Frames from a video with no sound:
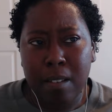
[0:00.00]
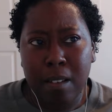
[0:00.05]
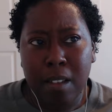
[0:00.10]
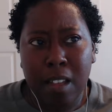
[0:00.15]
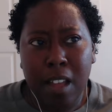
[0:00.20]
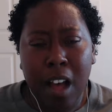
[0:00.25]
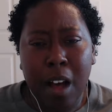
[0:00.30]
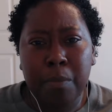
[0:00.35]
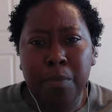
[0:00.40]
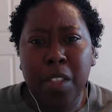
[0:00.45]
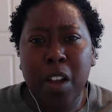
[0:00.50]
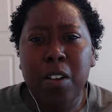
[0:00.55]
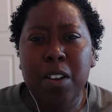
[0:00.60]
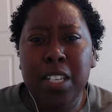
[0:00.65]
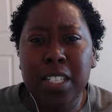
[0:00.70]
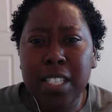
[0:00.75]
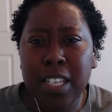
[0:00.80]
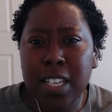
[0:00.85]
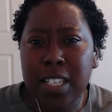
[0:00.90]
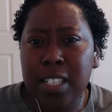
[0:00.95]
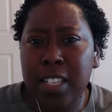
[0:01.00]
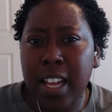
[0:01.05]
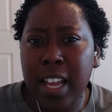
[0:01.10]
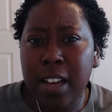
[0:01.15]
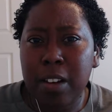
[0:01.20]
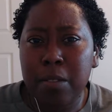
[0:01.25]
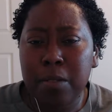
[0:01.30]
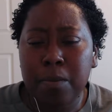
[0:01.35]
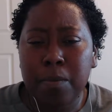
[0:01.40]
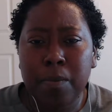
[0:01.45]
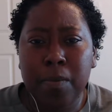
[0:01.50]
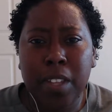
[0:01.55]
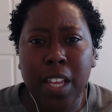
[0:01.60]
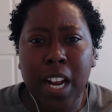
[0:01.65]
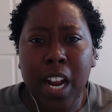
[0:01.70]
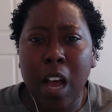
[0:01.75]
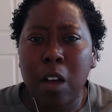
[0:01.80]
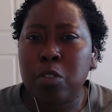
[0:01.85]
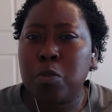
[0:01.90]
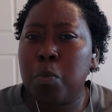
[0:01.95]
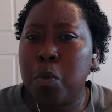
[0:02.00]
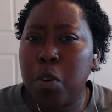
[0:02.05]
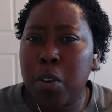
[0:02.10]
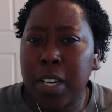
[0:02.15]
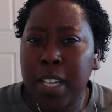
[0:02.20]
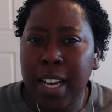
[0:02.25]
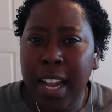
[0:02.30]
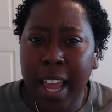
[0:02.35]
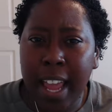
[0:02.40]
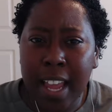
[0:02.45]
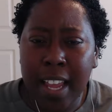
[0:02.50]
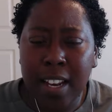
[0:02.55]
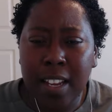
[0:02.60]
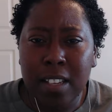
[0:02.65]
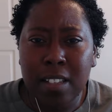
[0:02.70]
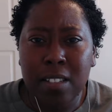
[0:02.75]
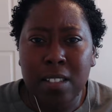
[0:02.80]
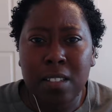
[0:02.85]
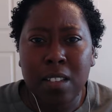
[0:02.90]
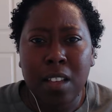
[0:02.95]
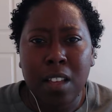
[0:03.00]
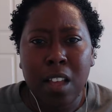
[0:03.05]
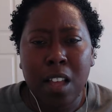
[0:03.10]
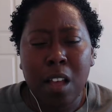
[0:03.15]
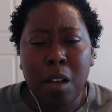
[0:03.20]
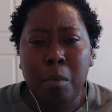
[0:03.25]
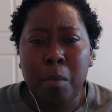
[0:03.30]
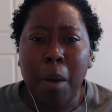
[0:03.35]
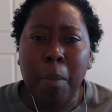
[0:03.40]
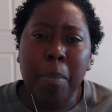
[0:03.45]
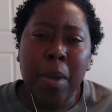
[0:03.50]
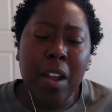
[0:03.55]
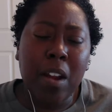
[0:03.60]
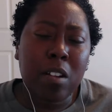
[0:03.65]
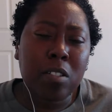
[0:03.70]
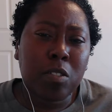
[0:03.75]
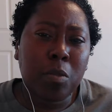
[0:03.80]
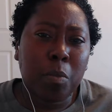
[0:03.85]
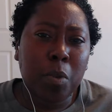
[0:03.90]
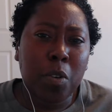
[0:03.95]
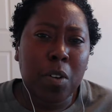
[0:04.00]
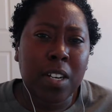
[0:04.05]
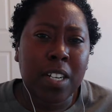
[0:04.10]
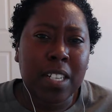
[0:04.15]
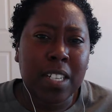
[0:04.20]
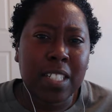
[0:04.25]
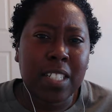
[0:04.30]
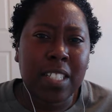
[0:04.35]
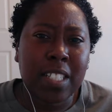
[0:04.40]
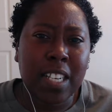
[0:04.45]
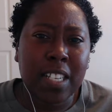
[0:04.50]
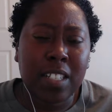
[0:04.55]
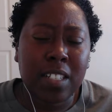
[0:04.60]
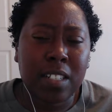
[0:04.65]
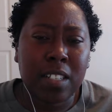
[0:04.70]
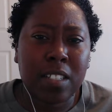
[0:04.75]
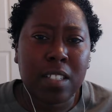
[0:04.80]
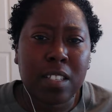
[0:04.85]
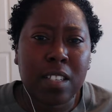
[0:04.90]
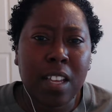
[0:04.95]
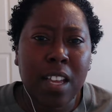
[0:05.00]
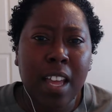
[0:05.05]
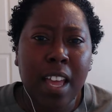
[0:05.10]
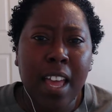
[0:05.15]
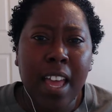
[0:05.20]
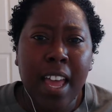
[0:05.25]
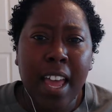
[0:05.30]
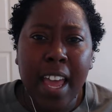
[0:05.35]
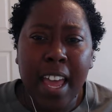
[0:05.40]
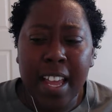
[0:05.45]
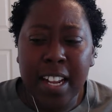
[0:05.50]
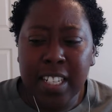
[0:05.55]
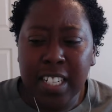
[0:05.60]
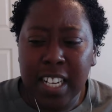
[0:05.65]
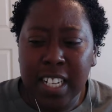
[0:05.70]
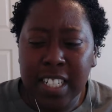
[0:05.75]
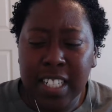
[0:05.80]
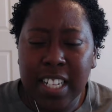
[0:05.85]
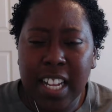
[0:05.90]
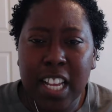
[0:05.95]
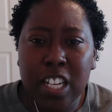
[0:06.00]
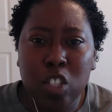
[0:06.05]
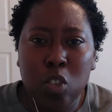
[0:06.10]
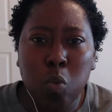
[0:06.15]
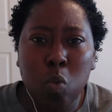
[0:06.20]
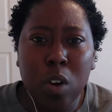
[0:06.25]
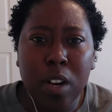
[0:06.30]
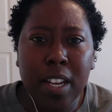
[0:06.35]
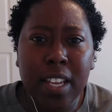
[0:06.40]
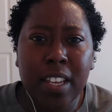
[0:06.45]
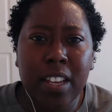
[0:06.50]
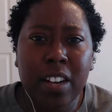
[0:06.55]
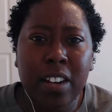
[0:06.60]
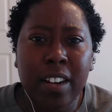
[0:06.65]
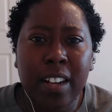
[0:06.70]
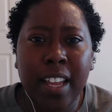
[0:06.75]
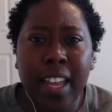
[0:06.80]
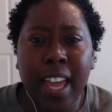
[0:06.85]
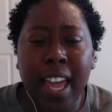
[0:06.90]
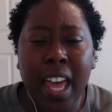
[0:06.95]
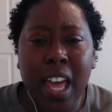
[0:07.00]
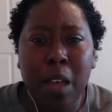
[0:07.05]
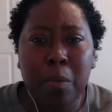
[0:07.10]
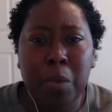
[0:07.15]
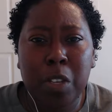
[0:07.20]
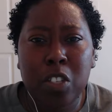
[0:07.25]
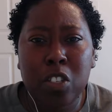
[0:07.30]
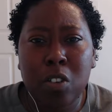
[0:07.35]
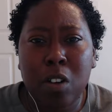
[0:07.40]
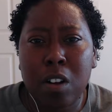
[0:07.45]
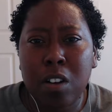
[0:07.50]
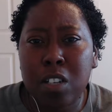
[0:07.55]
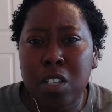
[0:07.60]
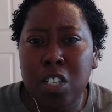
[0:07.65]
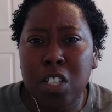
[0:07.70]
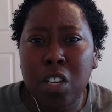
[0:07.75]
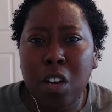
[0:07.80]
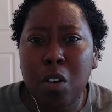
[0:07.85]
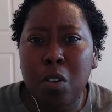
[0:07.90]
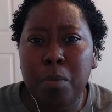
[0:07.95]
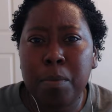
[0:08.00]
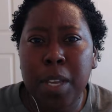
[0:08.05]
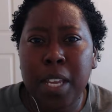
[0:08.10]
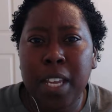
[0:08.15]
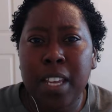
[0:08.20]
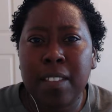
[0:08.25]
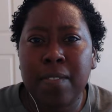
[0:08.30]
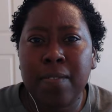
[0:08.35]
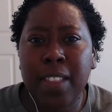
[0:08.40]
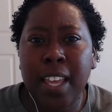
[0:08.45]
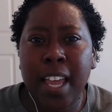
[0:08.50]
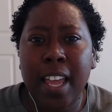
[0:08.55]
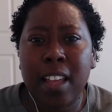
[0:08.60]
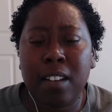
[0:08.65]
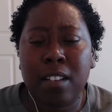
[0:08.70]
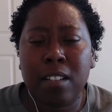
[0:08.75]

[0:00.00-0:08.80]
I'm 36 now, and I was born in the 80s. My parents were born in the 60s. And just that 20-year gap is starting to show me that